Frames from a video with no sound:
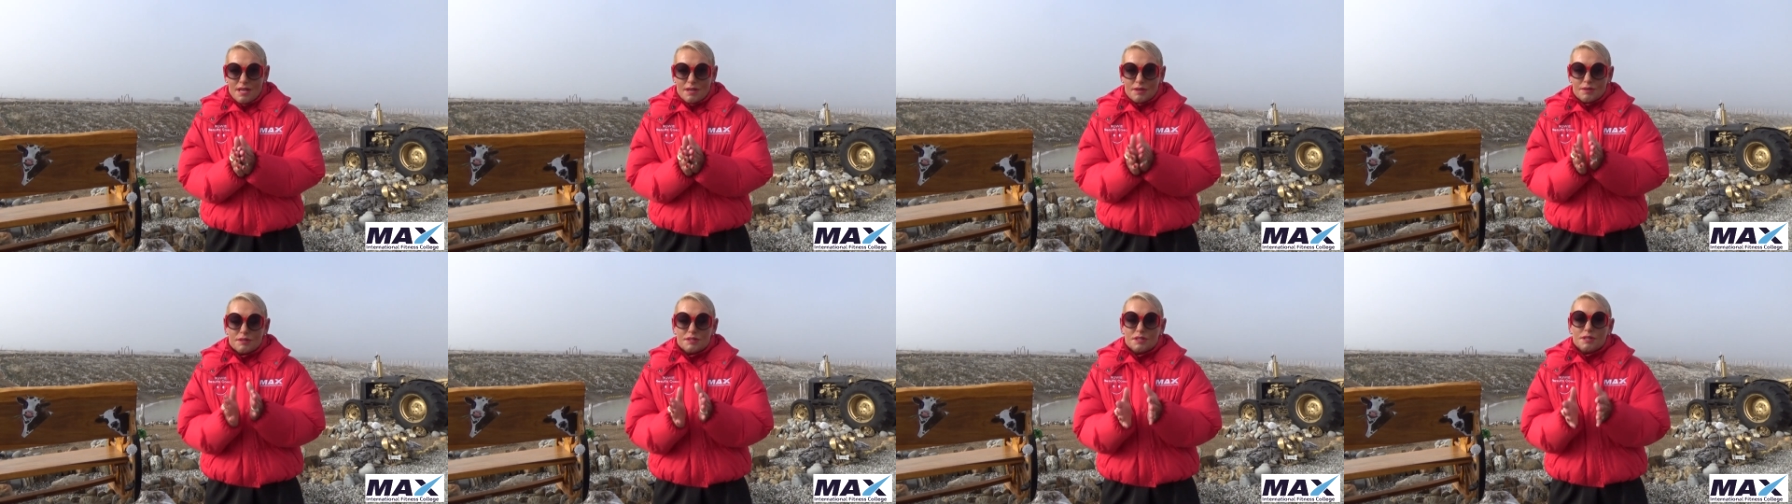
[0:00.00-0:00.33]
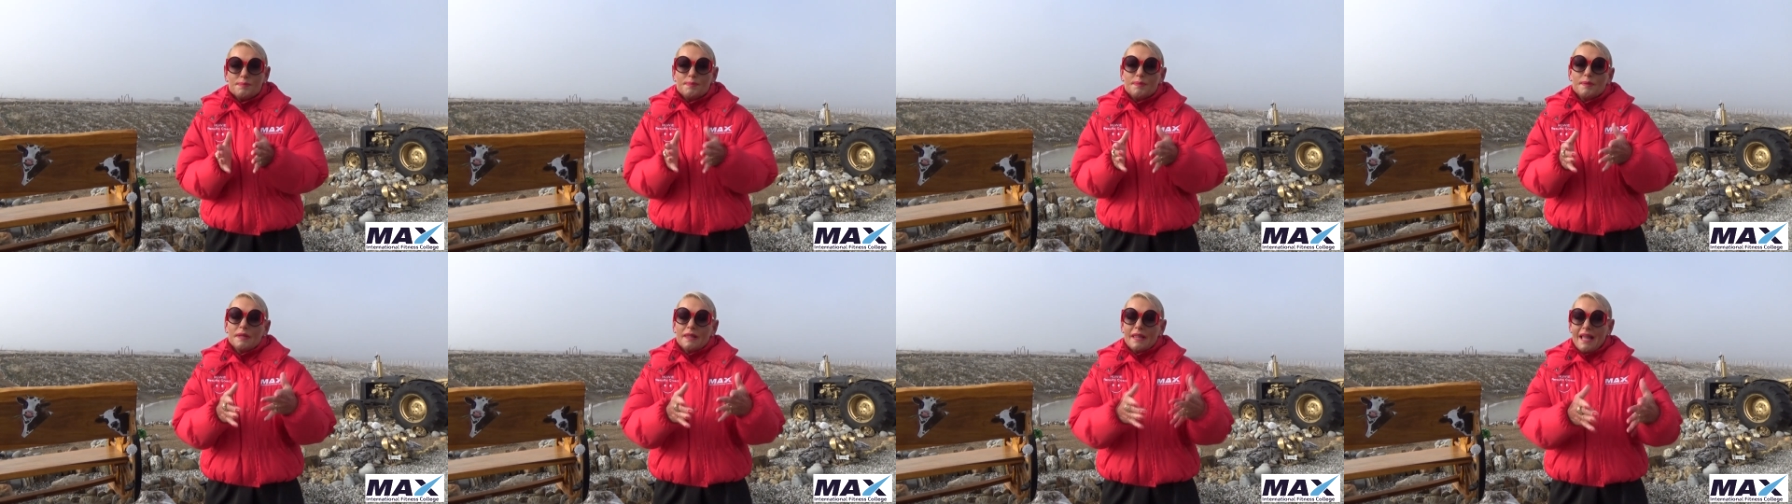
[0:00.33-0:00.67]
could
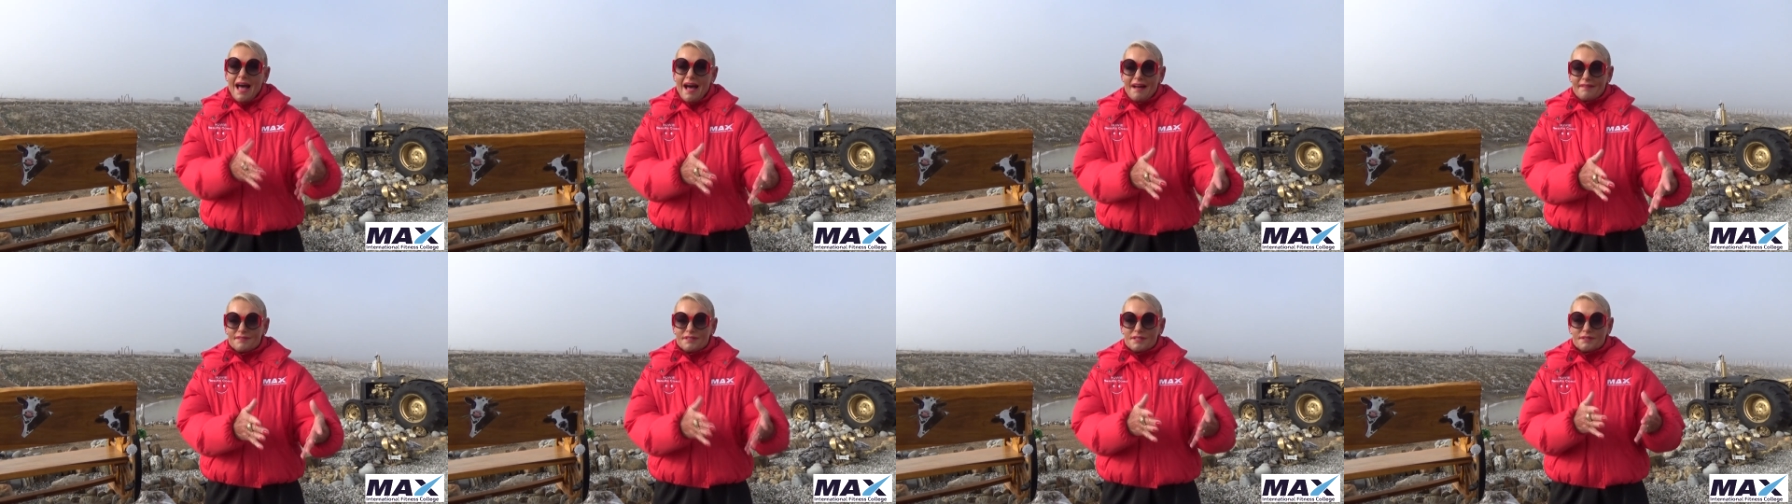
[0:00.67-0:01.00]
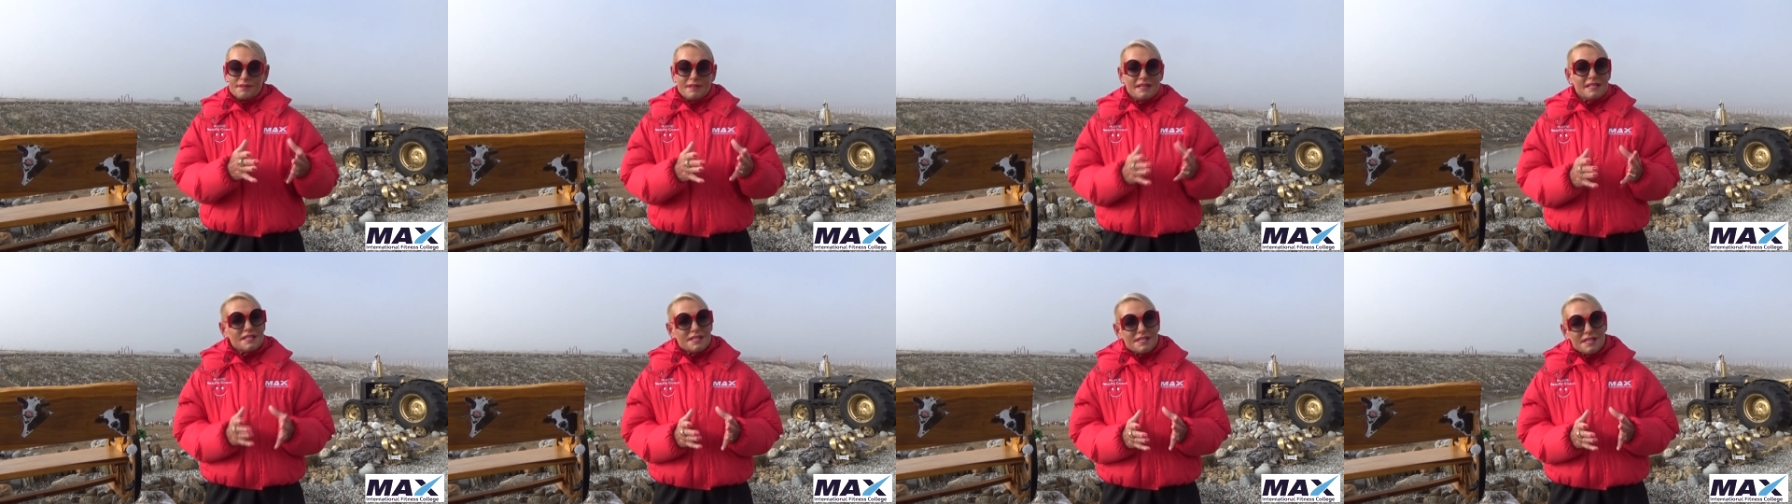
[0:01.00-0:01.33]
you put laughter
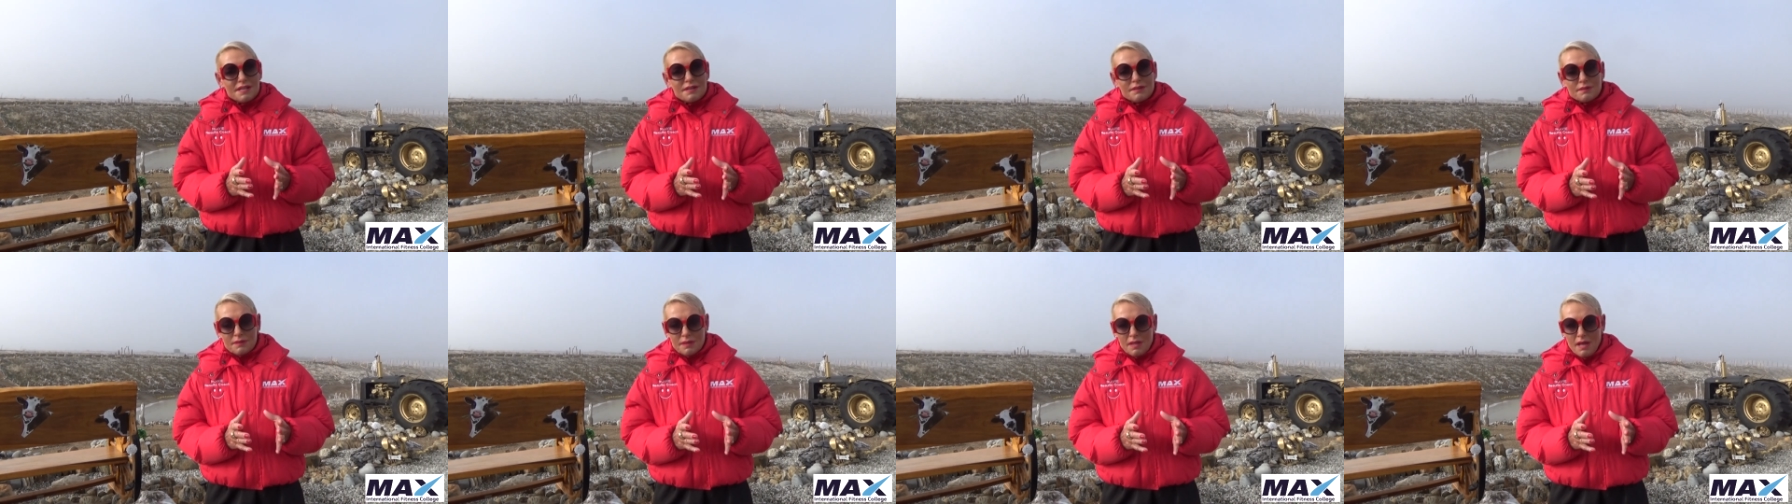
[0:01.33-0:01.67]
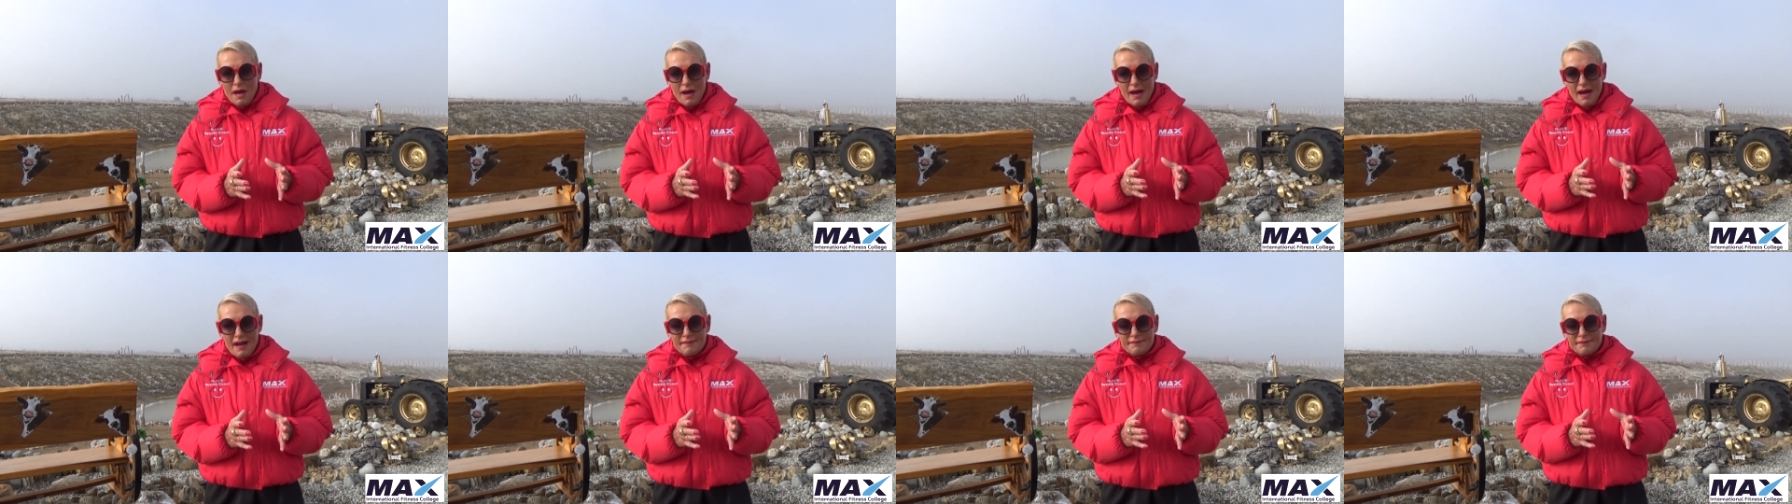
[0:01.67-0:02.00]
into your
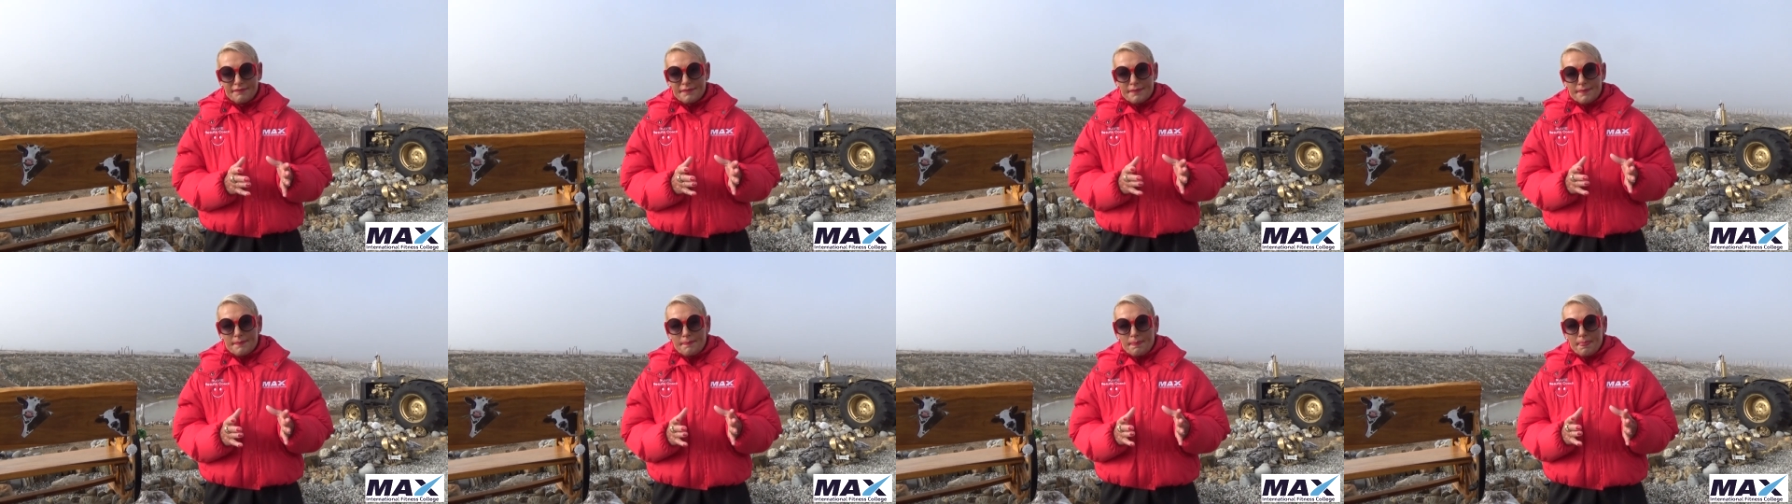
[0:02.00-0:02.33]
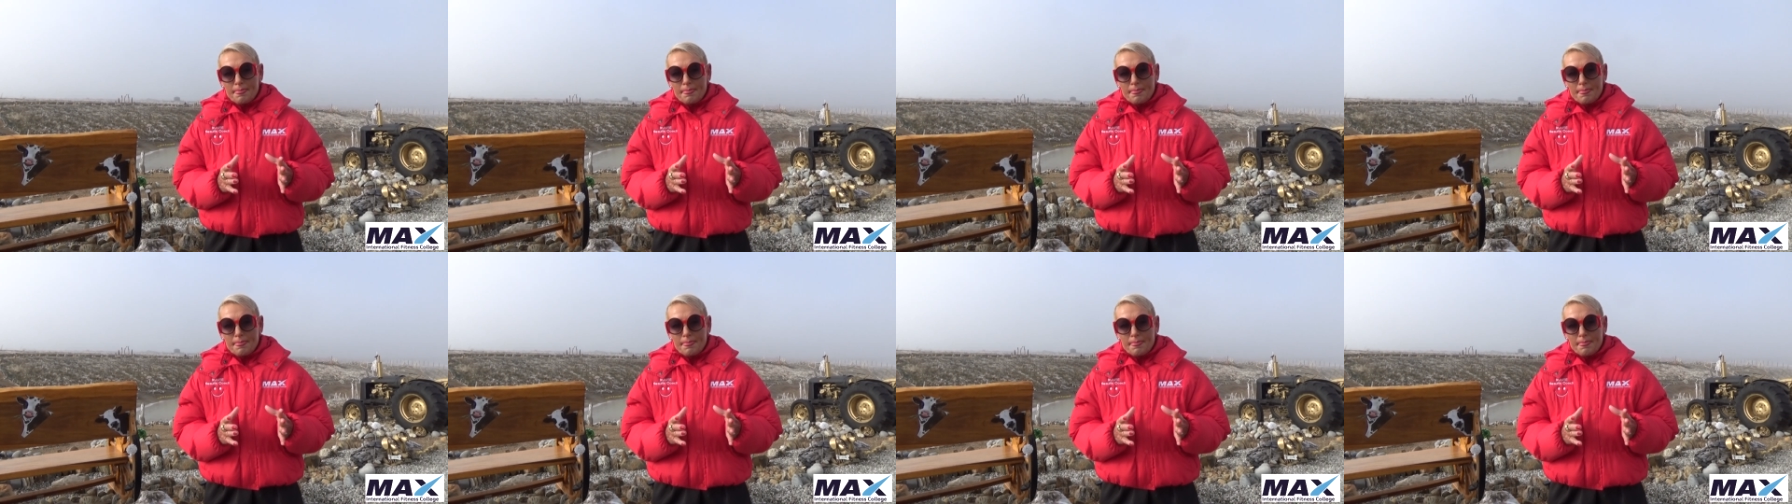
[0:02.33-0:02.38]
life